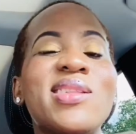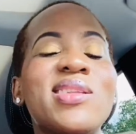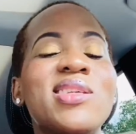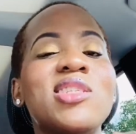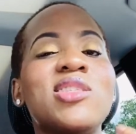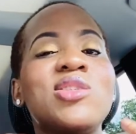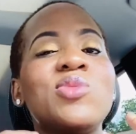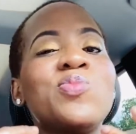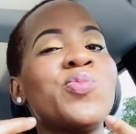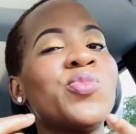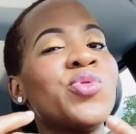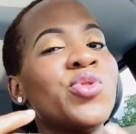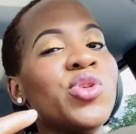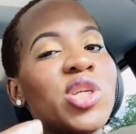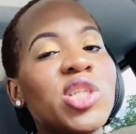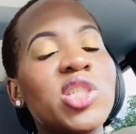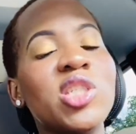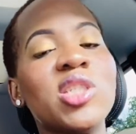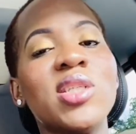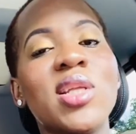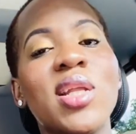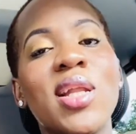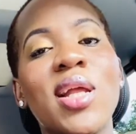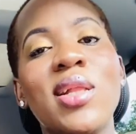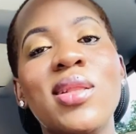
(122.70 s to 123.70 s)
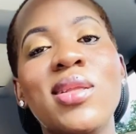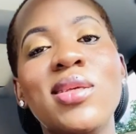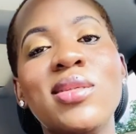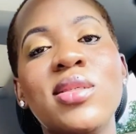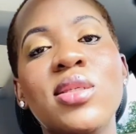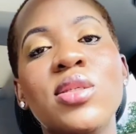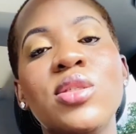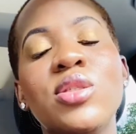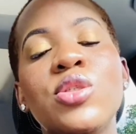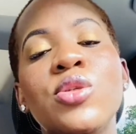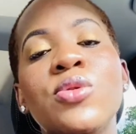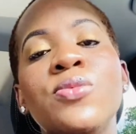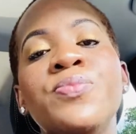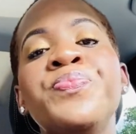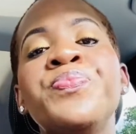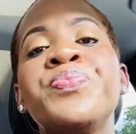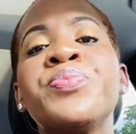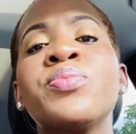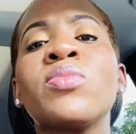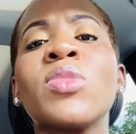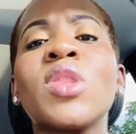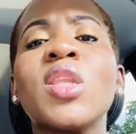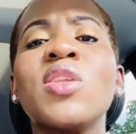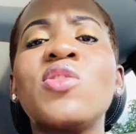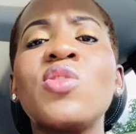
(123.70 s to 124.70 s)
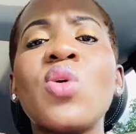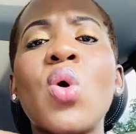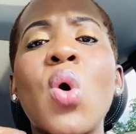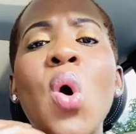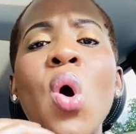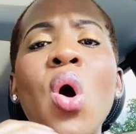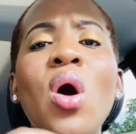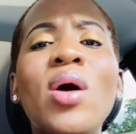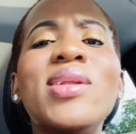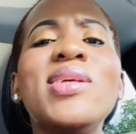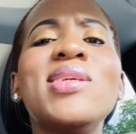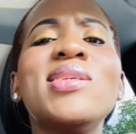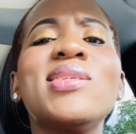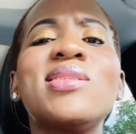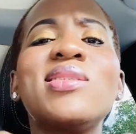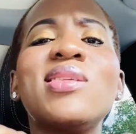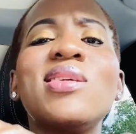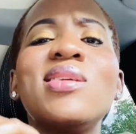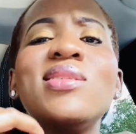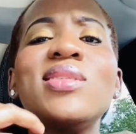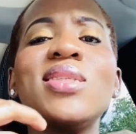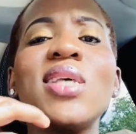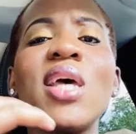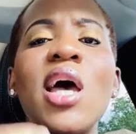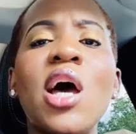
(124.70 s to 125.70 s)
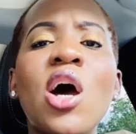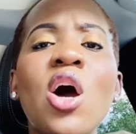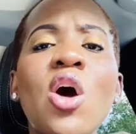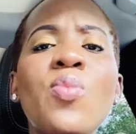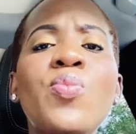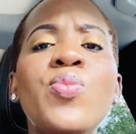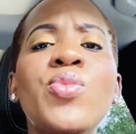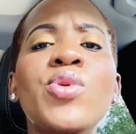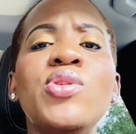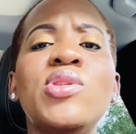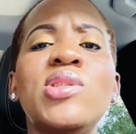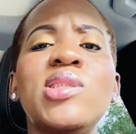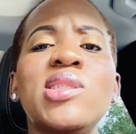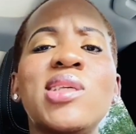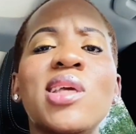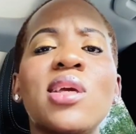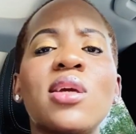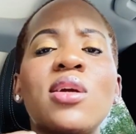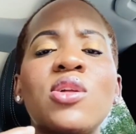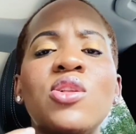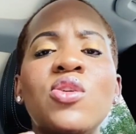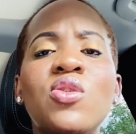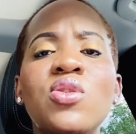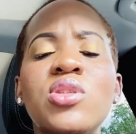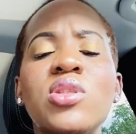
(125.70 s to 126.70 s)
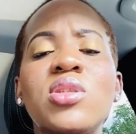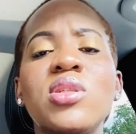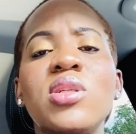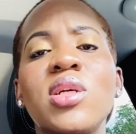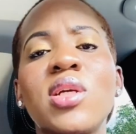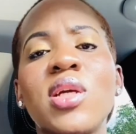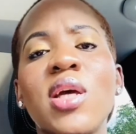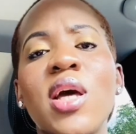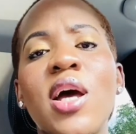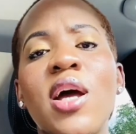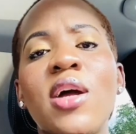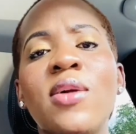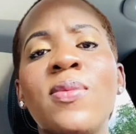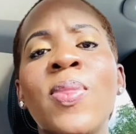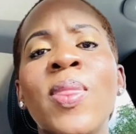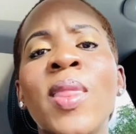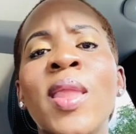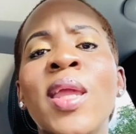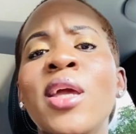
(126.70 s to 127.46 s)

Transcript: it's preaching that I listen to. So all these things help you to get closer to God.